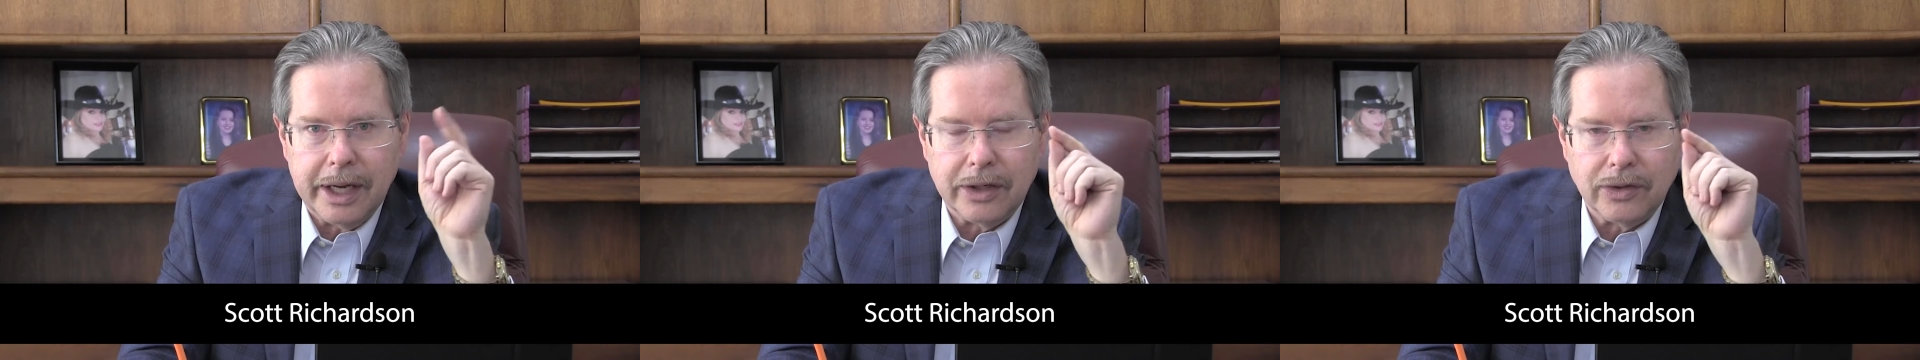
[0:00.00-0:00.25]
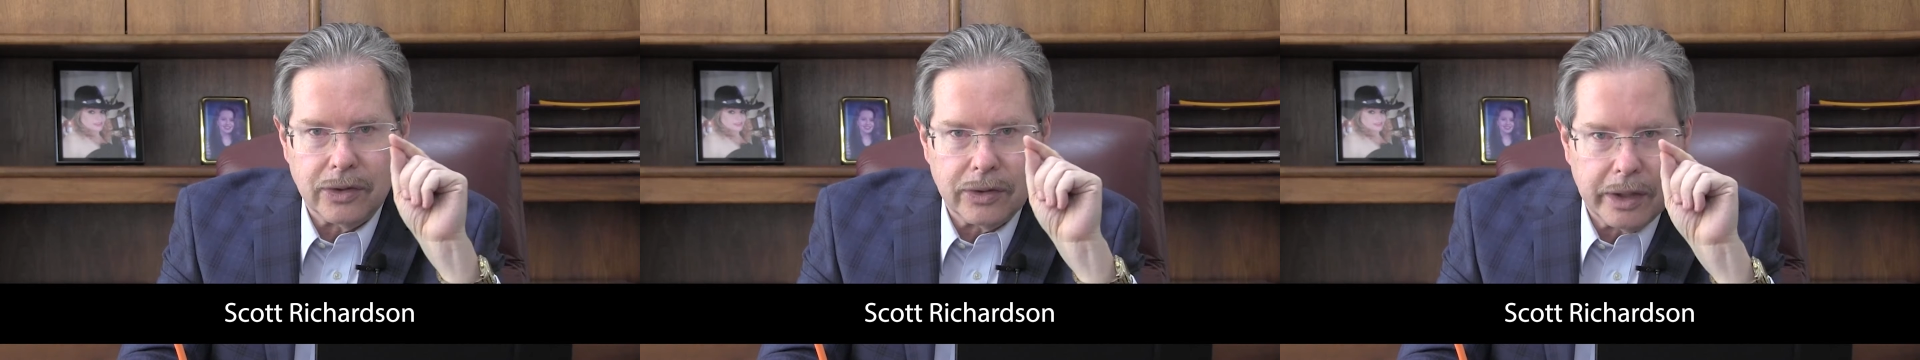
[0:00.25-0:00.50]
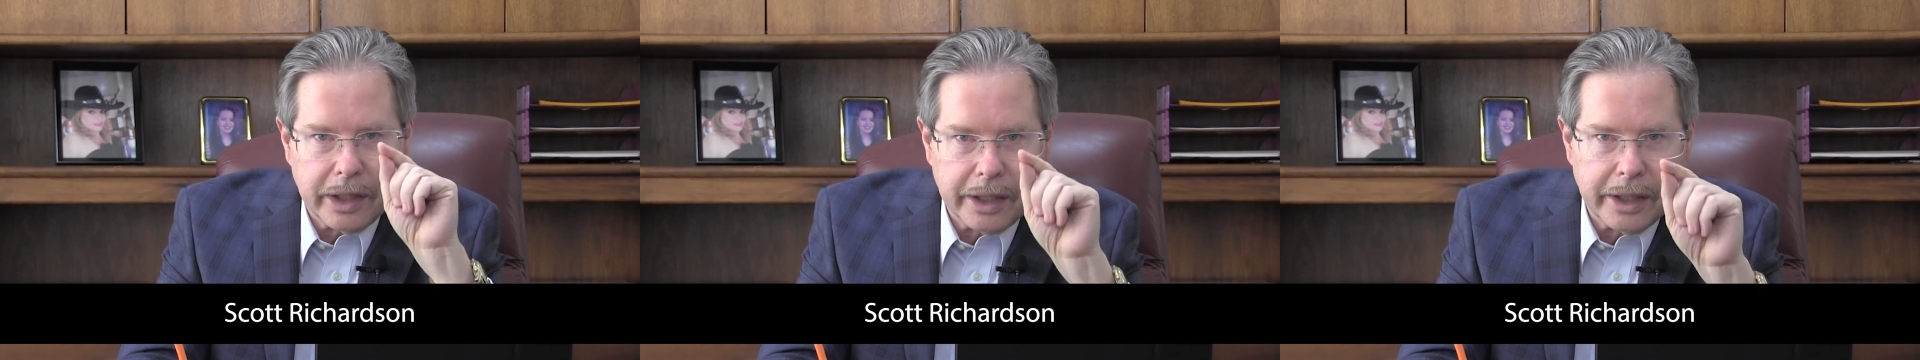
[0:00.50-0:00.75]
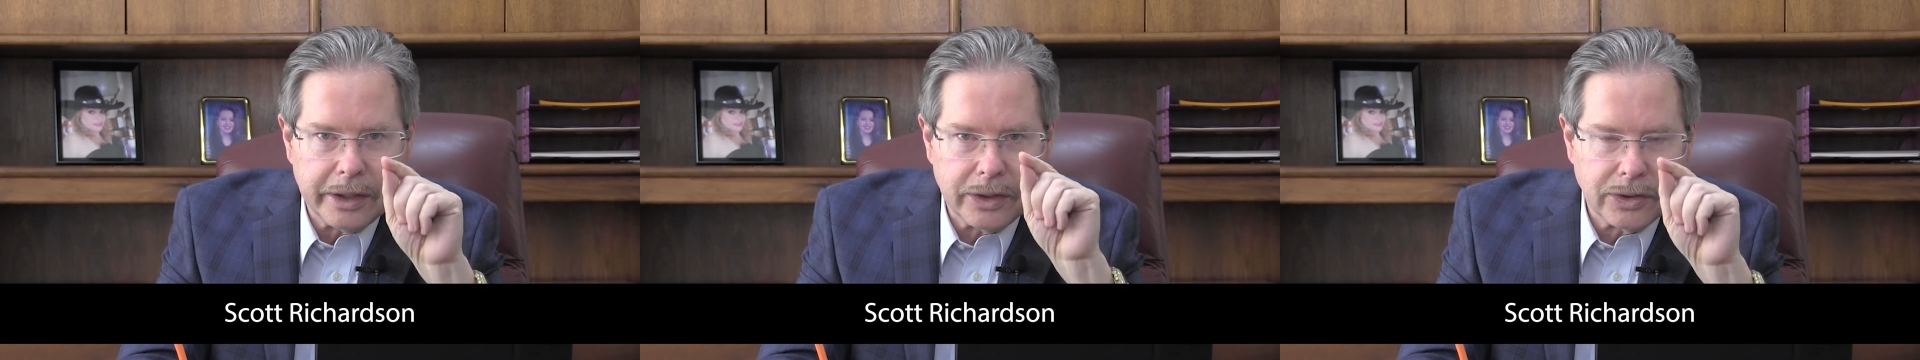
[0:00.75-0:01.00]
And your
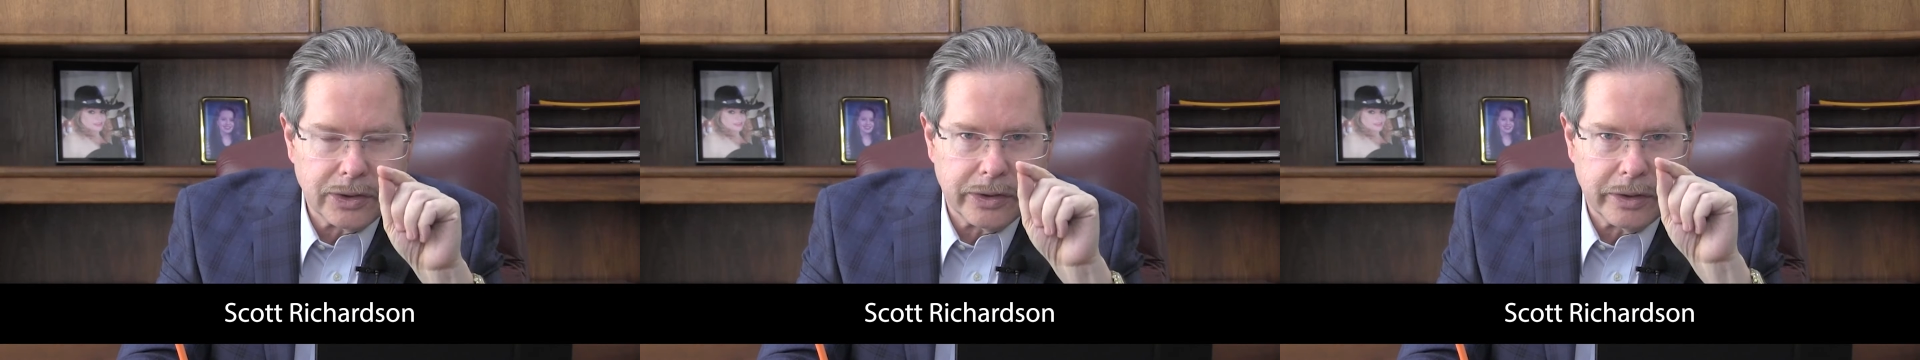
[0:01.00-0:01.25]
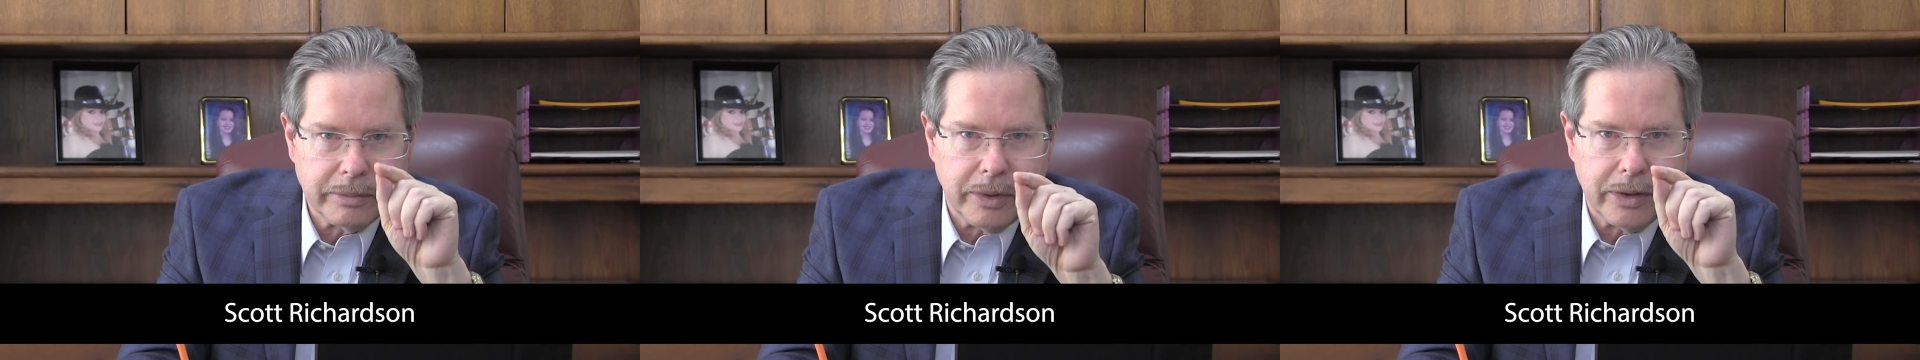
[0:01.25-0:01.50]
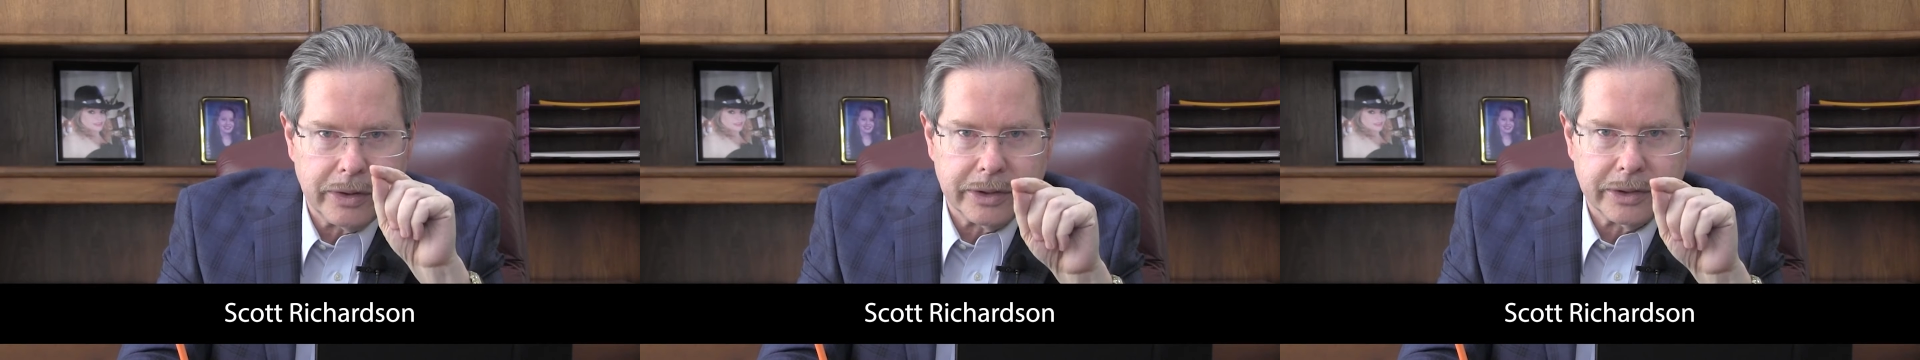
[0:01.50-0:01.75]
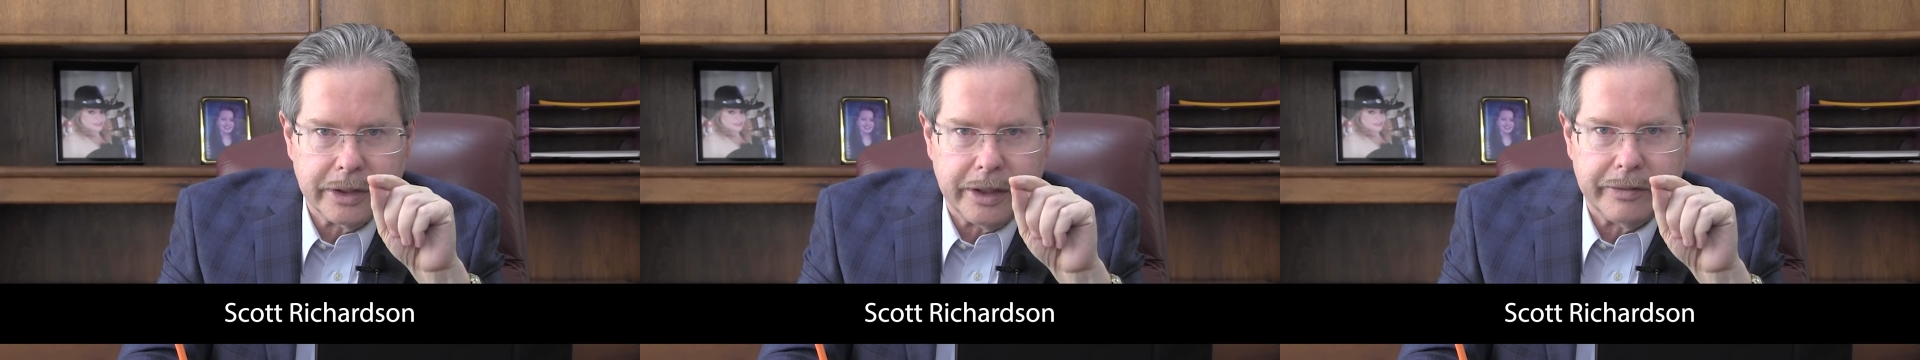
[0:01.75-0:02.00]
uninsured
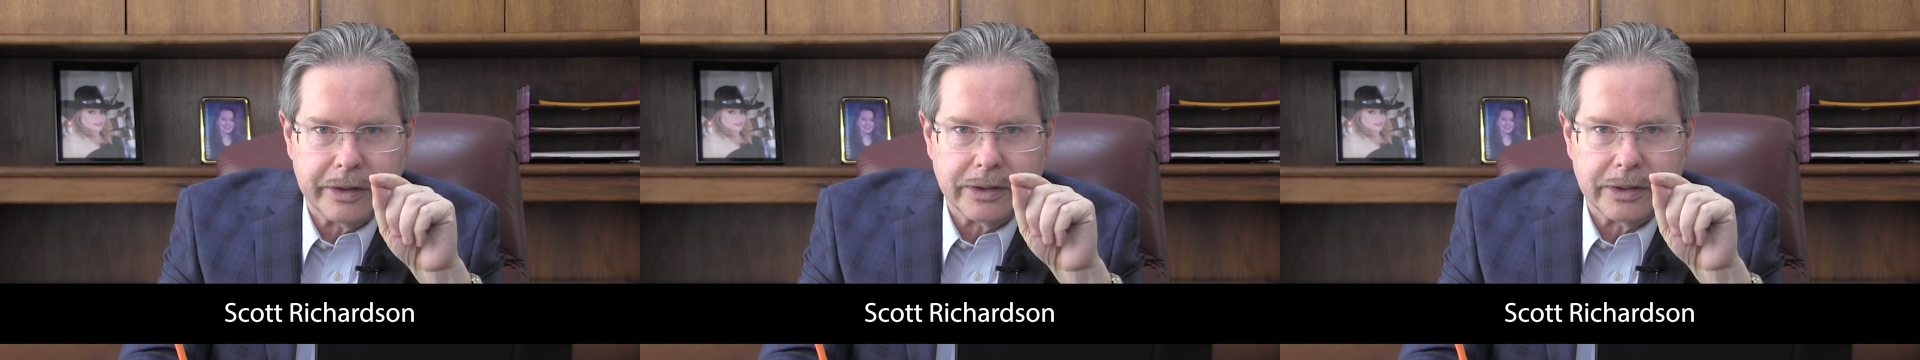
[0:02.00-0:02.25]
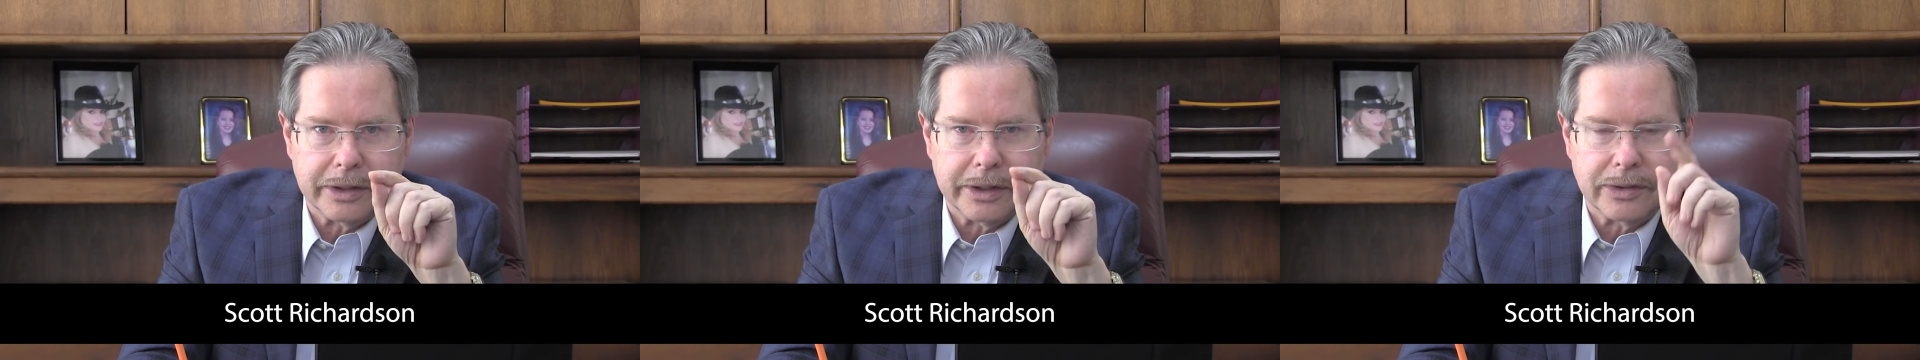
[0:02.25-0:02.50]
motorist coverage